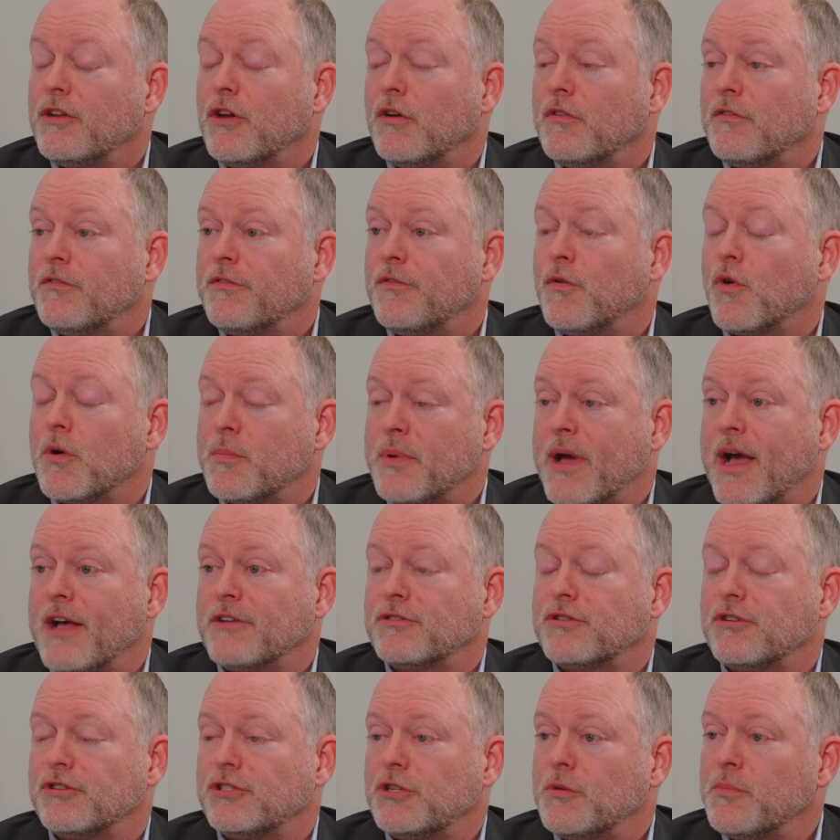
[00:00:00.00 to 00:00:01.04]
for
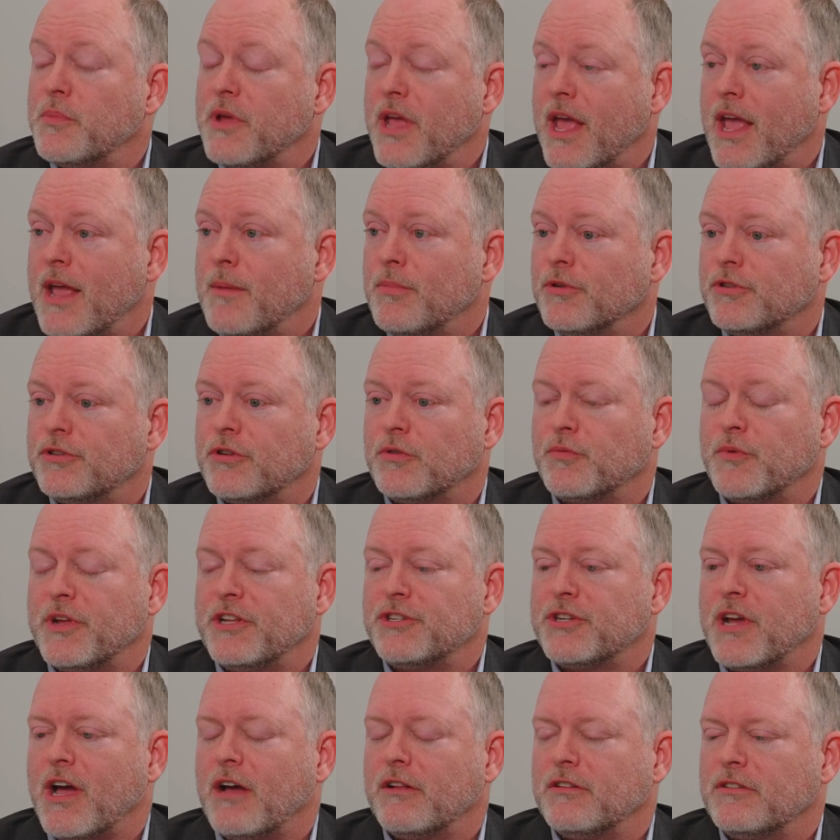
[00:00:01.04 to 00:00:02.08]
pastors to be able to
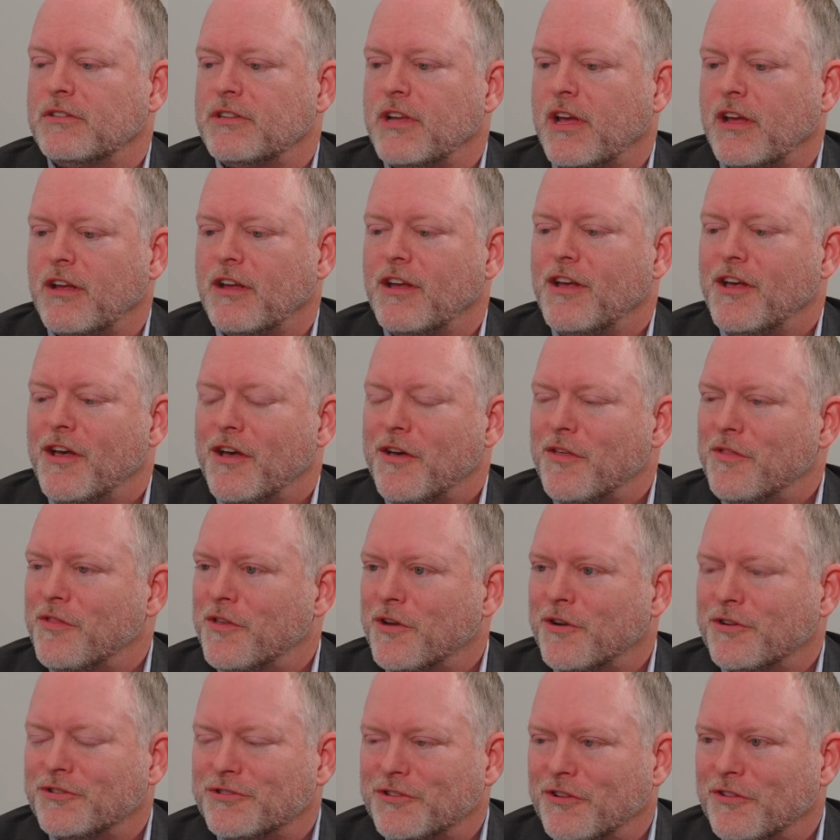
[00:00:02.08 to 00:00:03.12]
reach out and say,
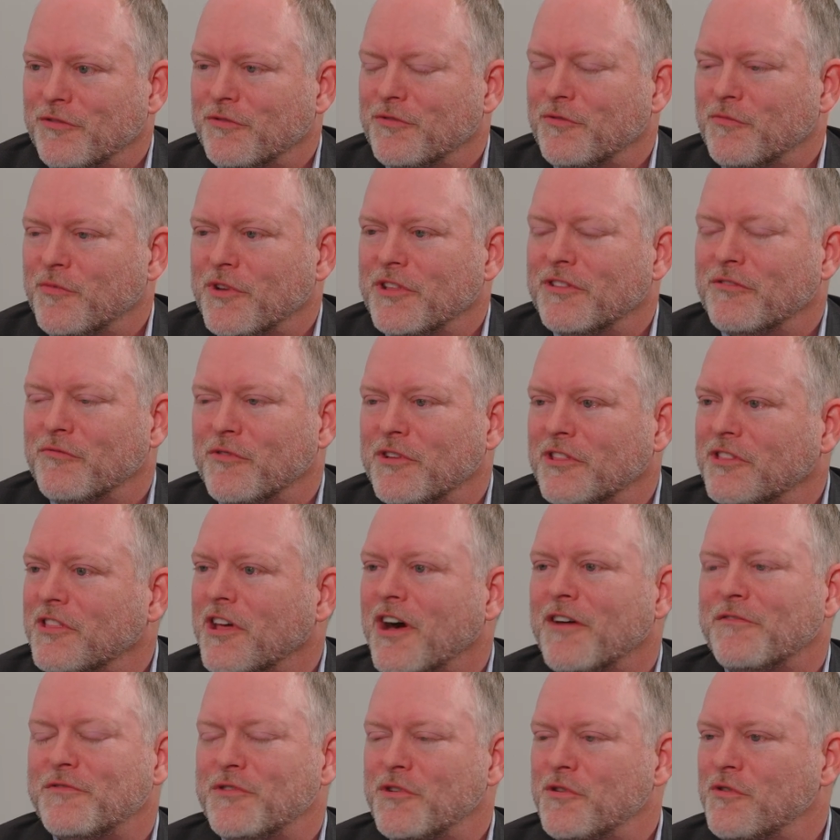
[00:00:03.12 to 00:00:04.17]
we
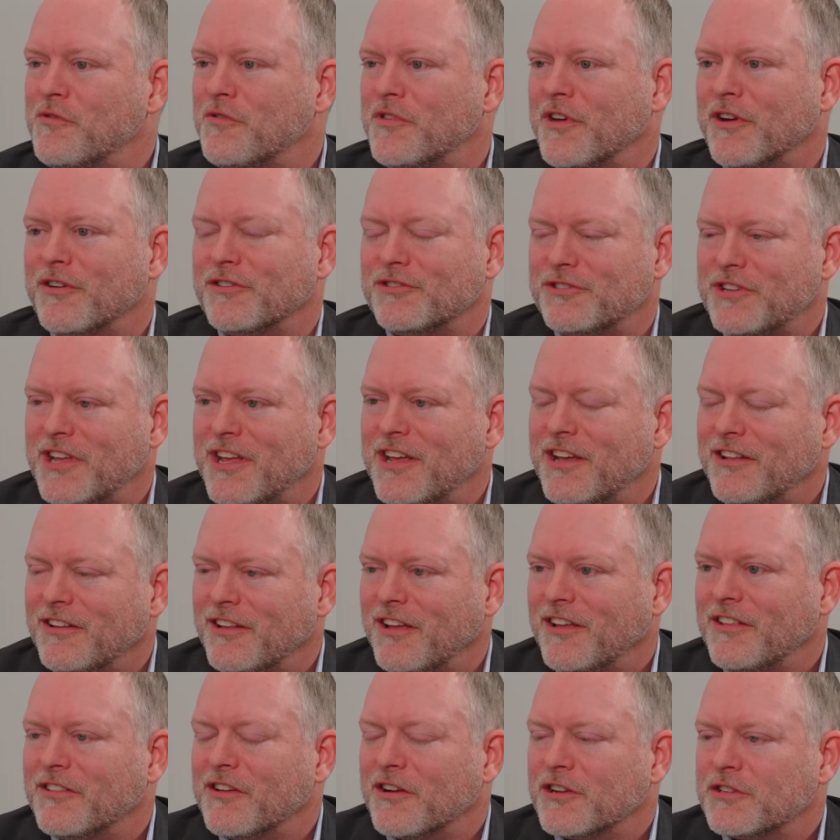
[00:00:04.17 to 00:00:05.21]
love you, there's
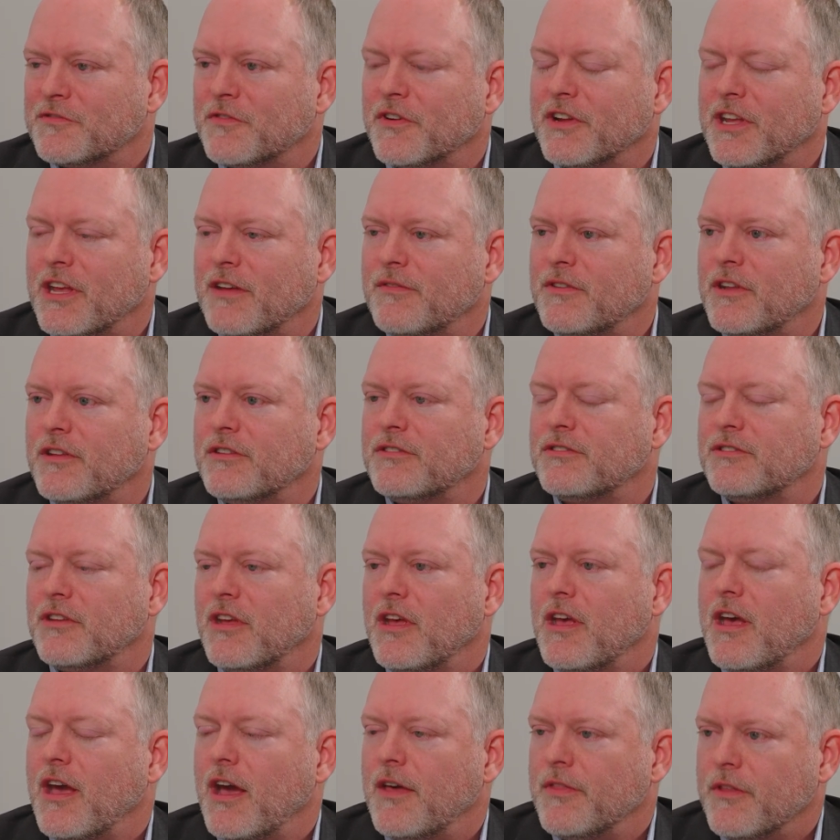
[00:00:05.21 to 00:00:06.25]
healing, there's forgiveness,
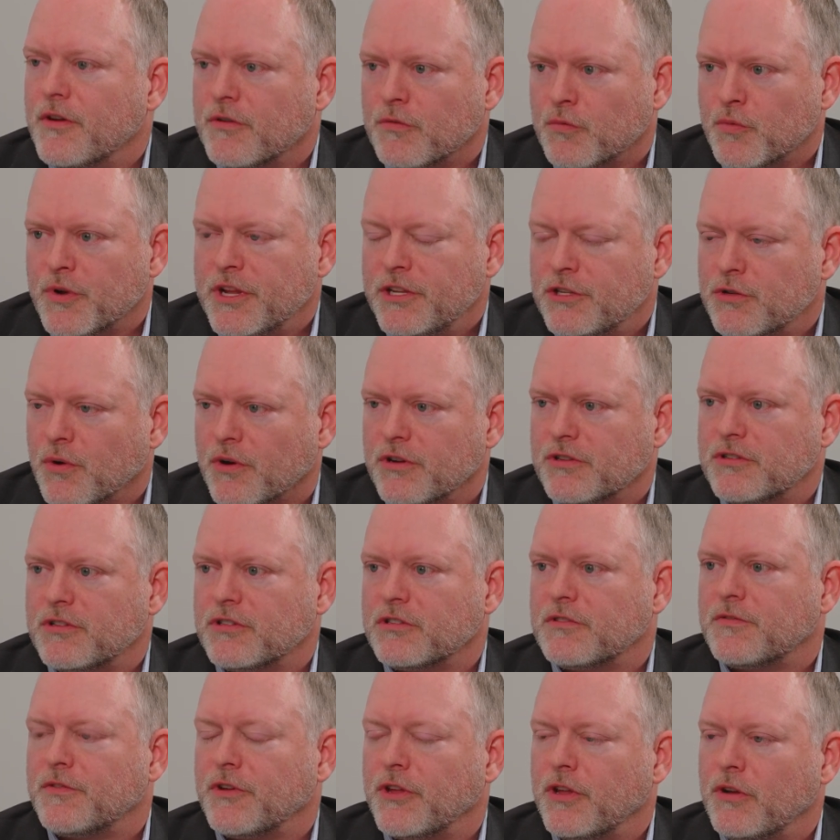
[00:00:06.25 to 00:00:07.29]
and there are
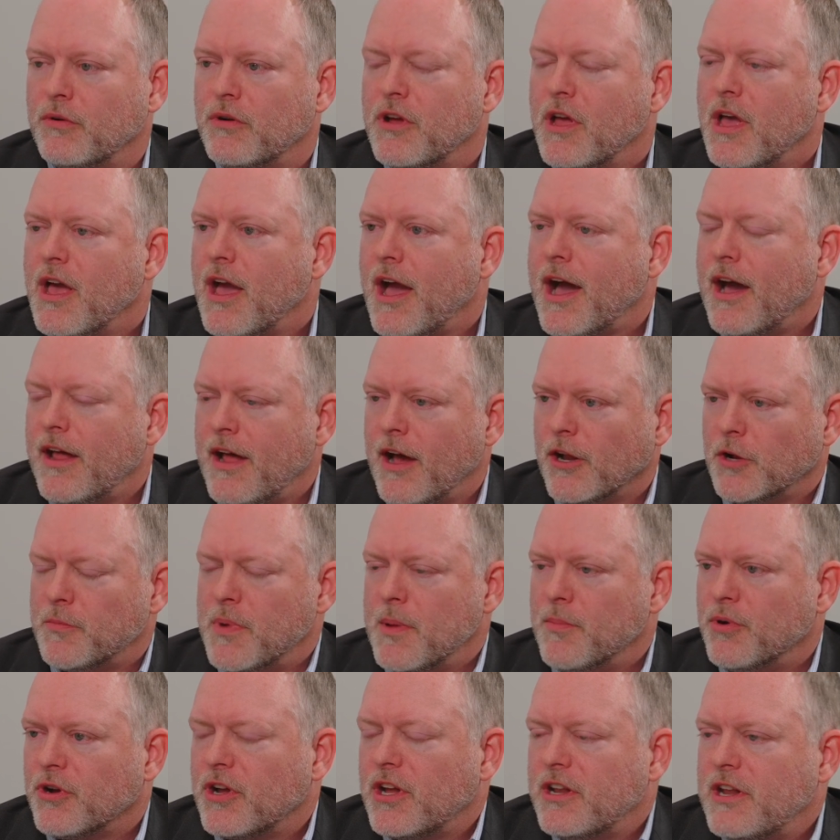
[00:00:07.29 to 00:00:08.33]
resources for you. How do
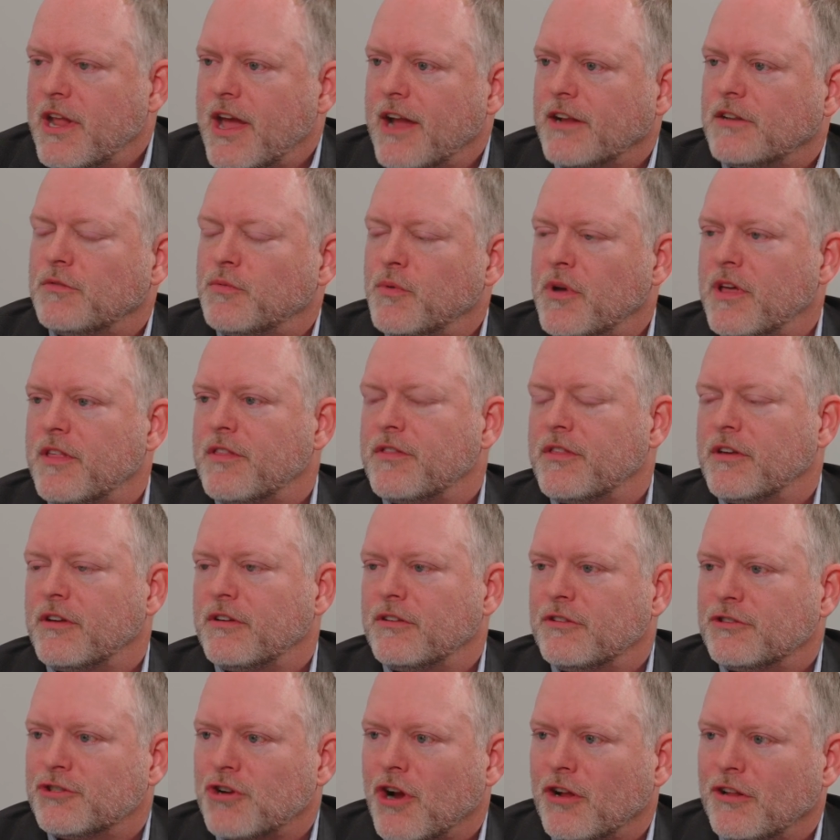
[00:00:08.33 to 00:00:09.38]
people connect with
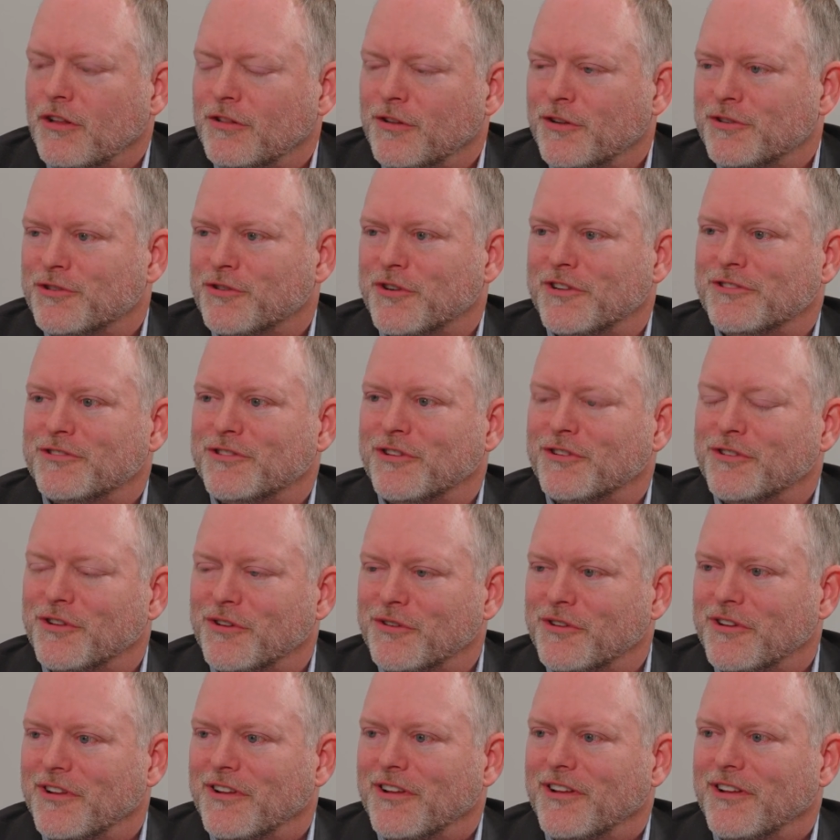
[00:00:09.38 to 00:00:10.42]
the Charlotte Lozier Institute?